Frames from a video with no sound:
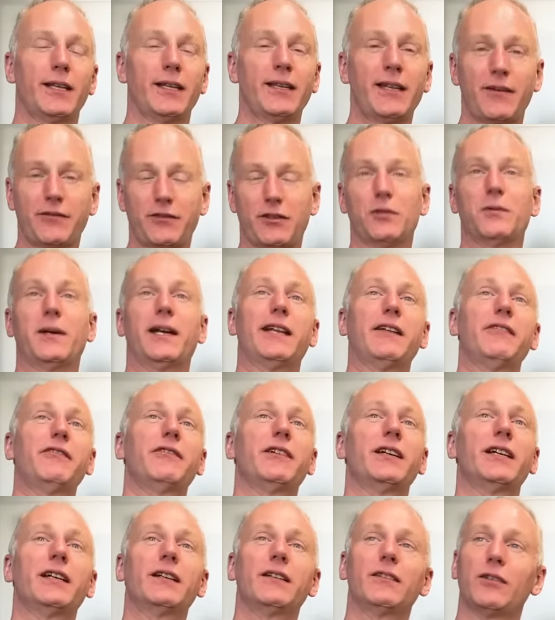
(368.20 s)
didn't have to do
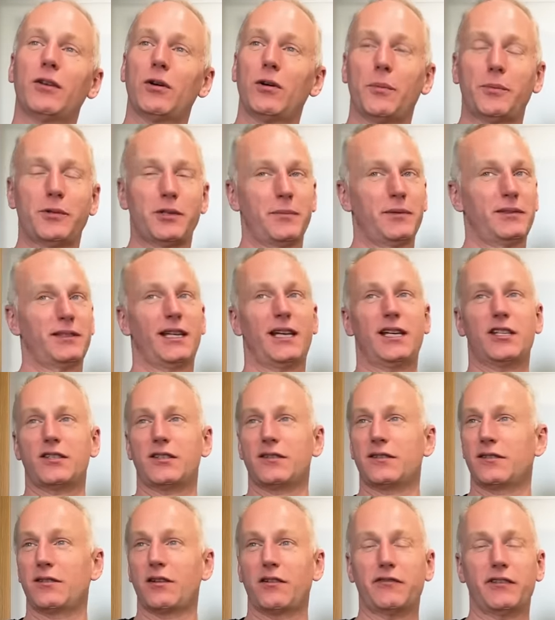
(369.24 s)
anything, no
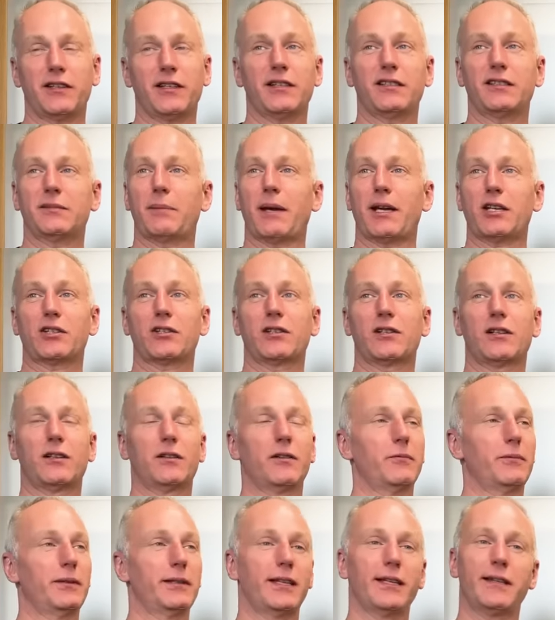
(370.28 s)
optimizations, nothing special.
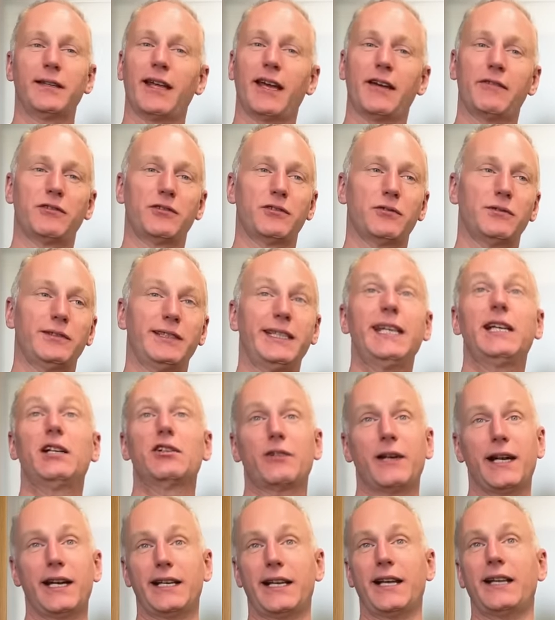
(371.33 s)
We didn't have to
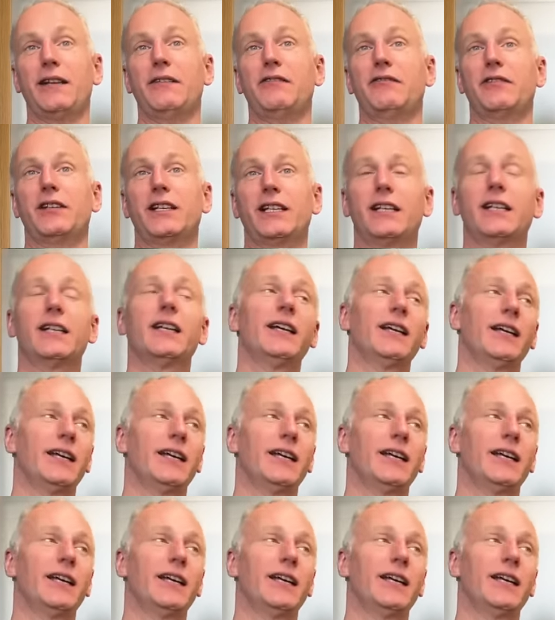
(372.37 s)
degrade anything.